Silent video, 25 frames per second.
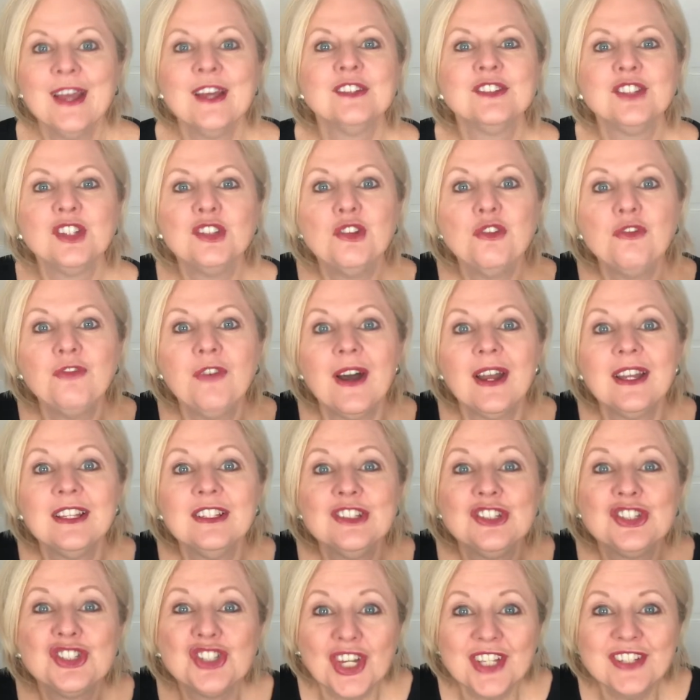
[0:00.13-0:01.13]
So you
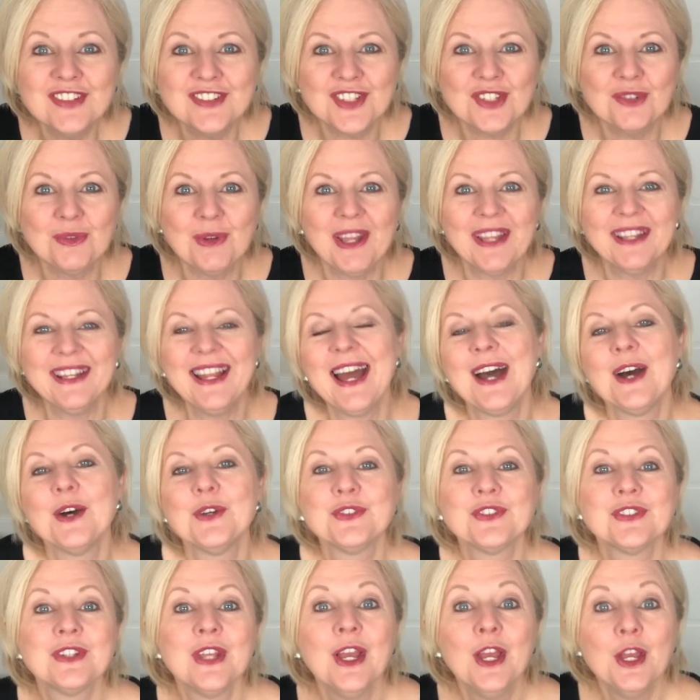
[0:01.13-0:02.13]
find just the right
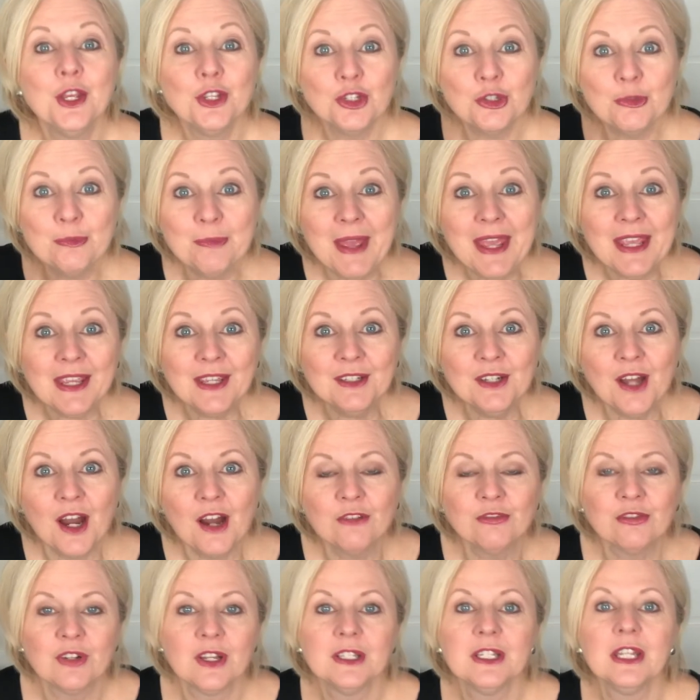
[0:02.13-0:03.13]
house. You make an
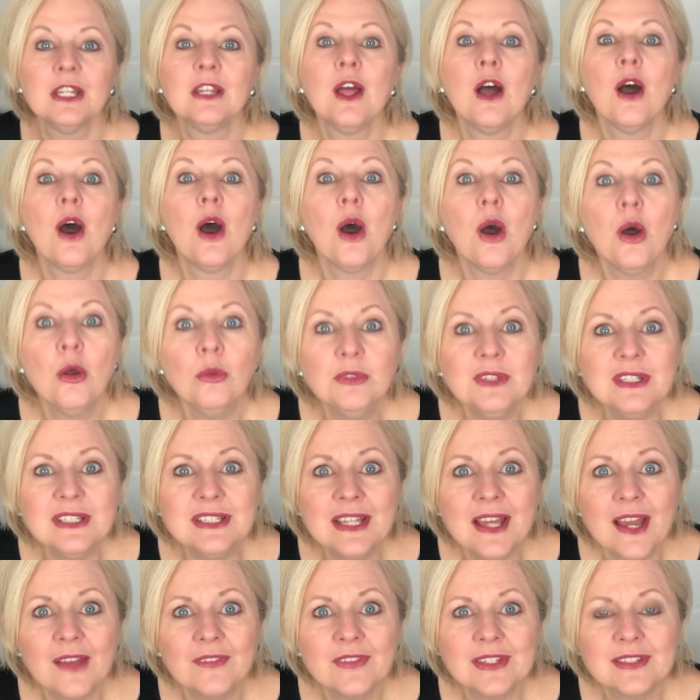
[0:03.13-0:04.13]
offer on it only
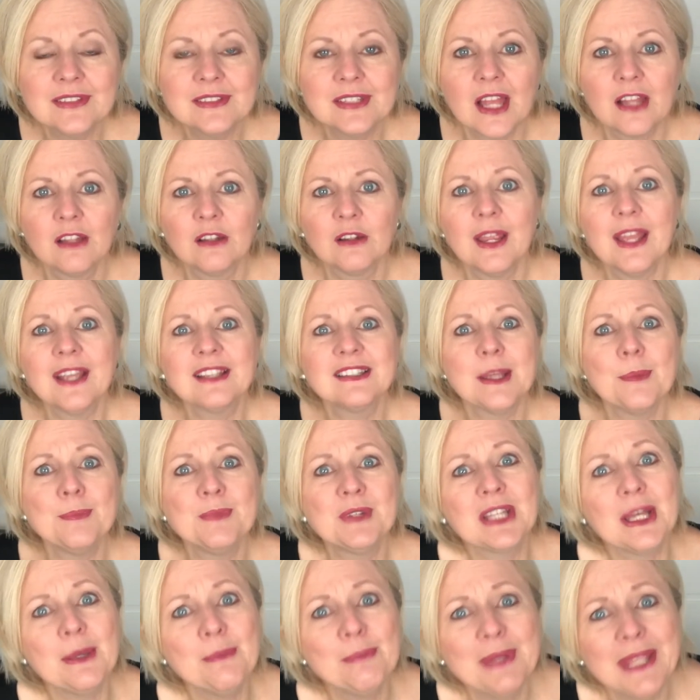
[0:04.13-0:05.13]
to have the seller accept
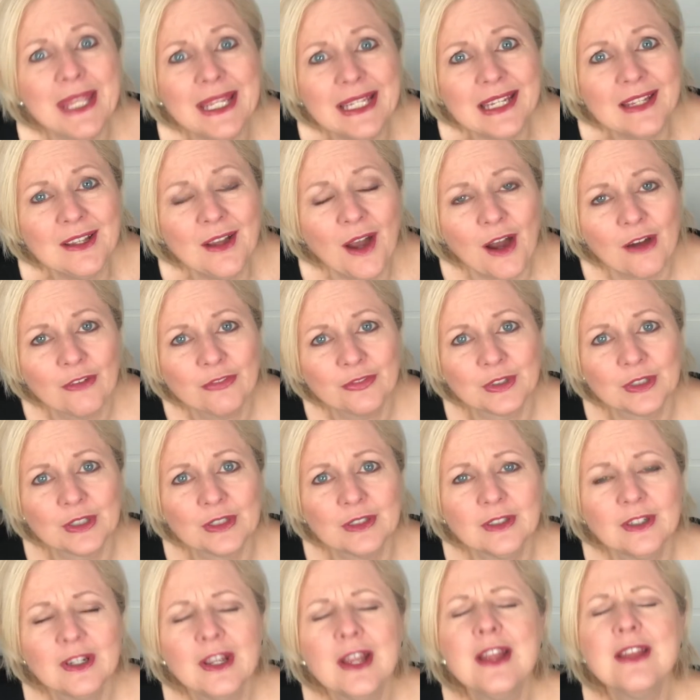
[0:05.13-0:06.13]
a competing
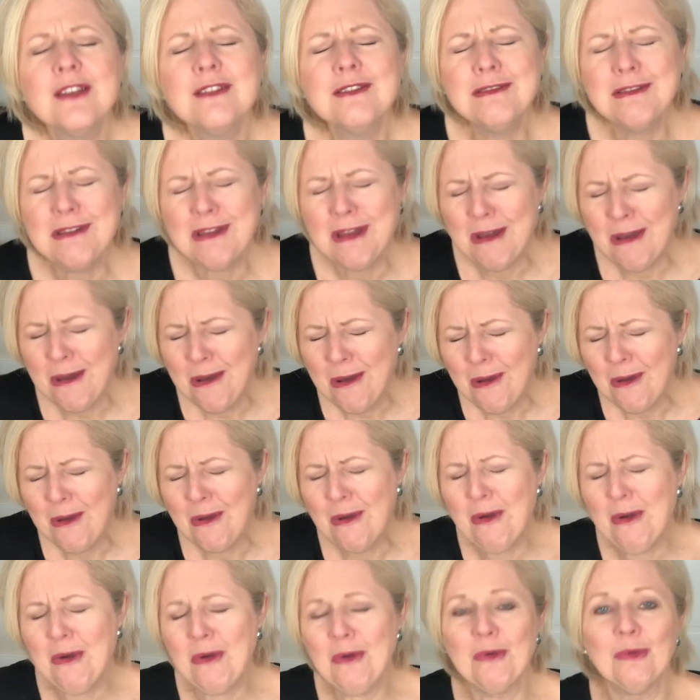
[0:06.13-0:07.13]
offer.
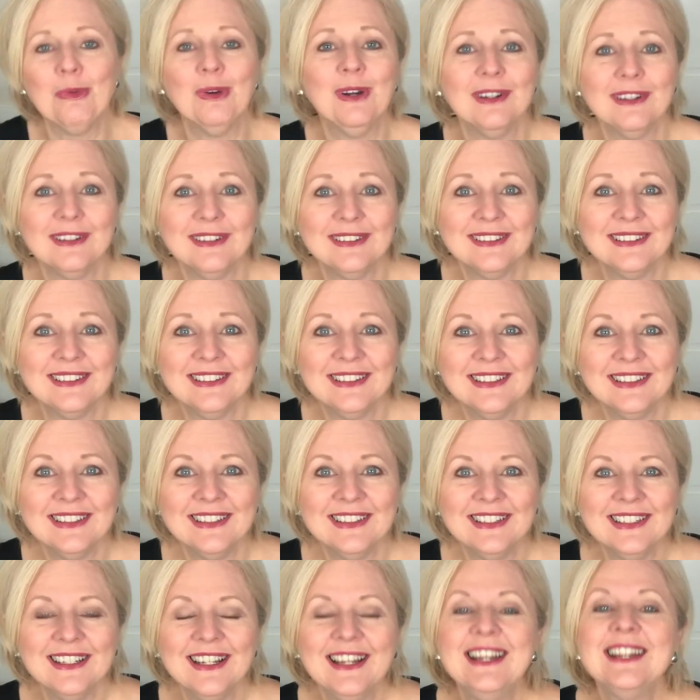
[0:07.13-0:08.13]
No!
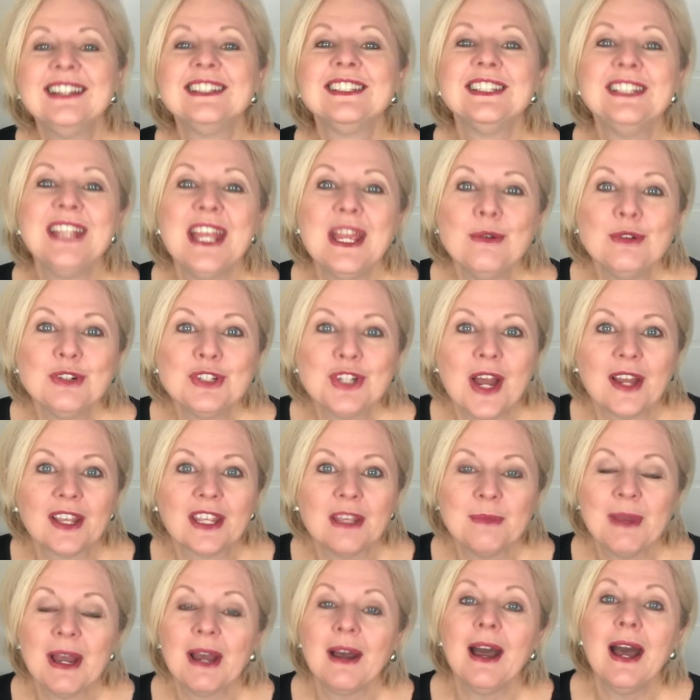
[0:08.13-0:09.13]
Today we're
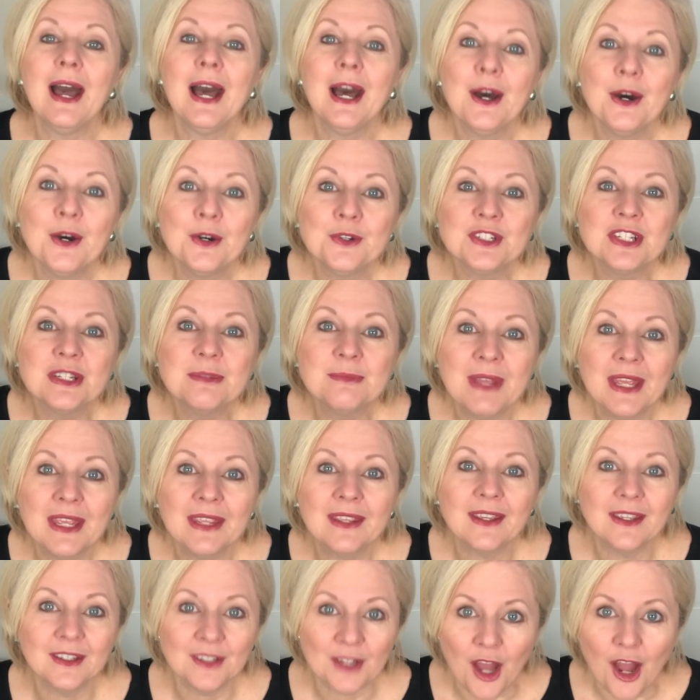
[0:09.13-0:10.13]
talking about how to
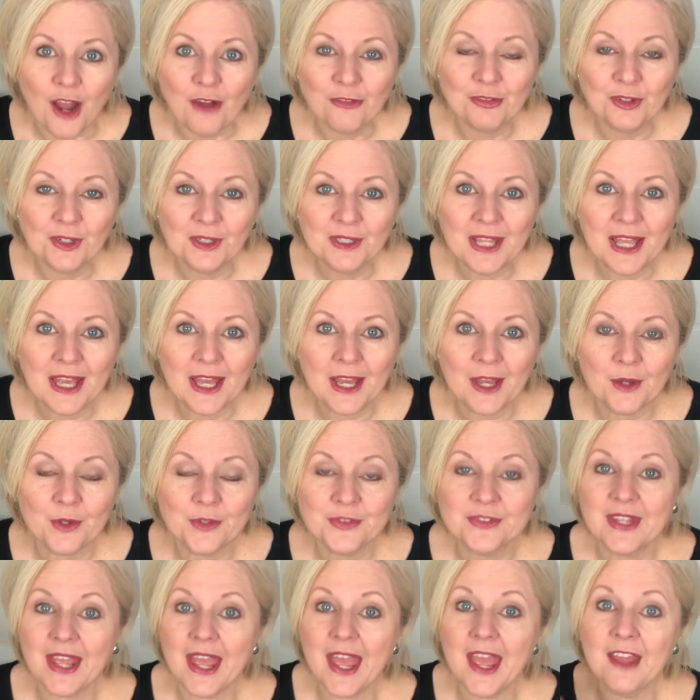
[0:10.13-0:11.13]
make an offer on a
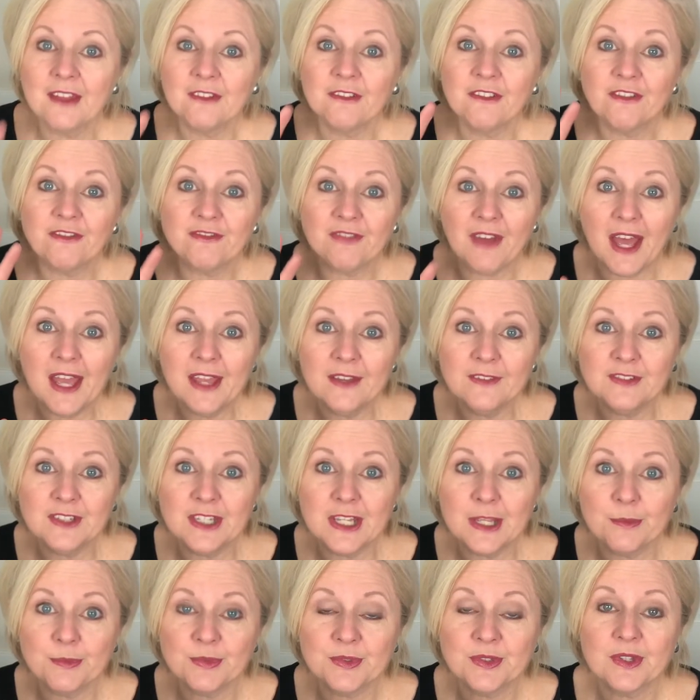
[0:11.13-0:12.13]
house and 5
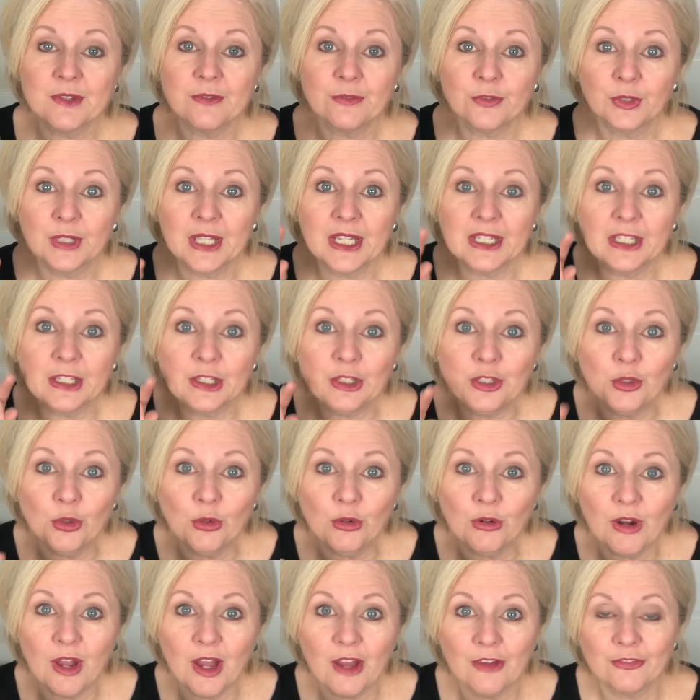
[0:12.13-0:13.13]
tips for getting
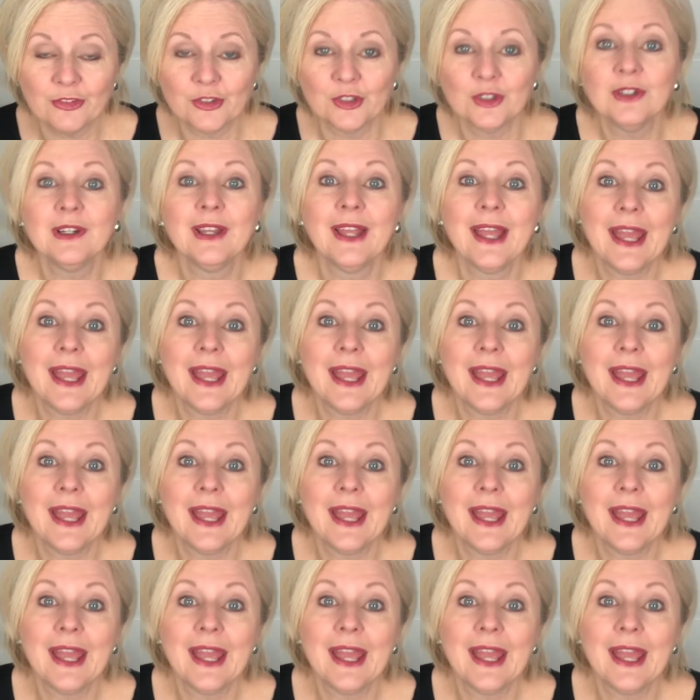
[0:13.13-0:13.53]
your offer